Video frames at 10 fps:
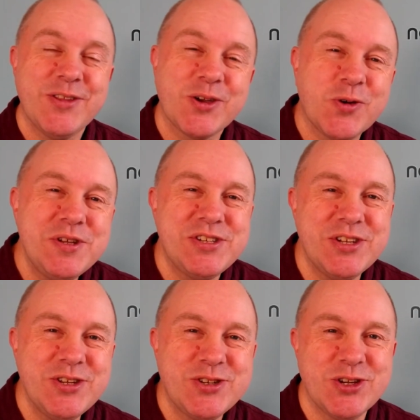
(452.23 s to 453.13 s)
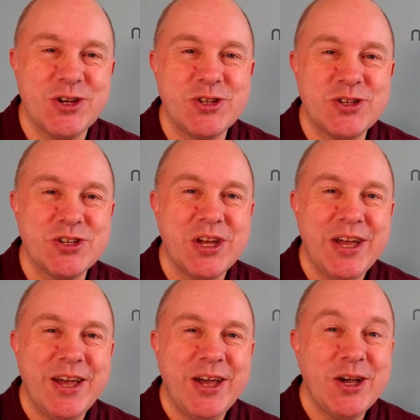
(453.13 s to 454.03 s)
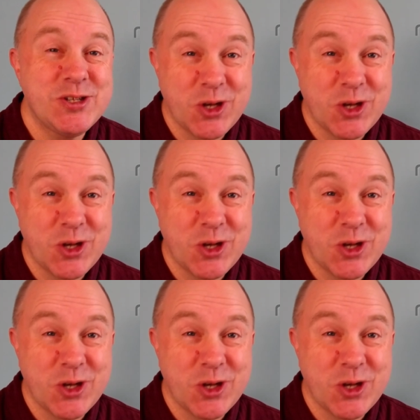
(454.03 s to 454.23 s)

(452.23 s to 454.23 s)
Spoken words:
the Christian church has